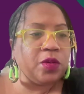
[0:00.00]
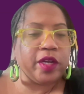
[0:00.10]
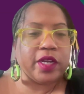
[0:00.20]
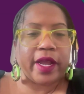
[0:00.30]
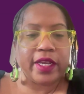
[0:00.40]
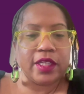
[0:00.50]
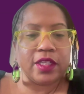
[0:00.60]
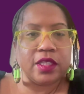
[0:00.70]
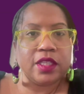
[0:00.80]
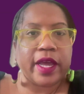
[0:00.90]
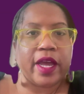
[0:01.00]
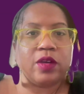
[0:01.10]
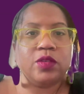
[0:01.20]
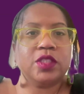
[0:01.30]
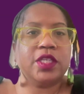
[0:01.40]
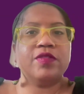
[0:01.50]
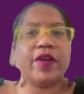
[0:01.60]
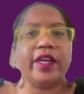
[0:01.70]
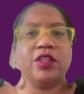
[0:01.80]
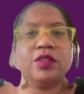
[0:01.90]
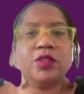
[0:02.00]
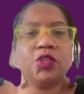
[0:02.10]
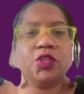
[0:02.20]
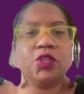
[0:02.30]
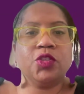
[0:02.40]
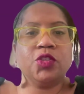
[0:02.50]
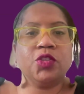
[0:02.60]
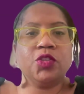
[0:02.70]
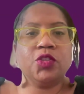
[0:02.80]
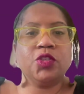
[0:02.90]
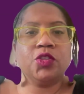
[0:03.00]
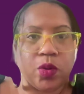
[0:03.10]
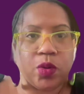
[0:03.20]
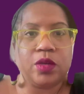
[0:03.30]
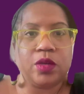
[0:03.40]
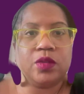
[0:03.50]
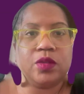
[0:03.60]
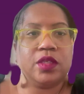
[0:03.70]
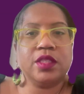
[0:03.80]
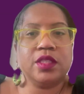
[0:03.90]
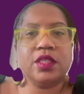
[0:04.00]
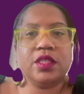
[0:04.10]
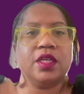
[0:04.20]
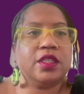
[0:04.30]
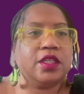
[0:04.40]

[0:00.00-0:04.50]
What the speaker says: worry, I'll see if I can try to do it as well. Let's see.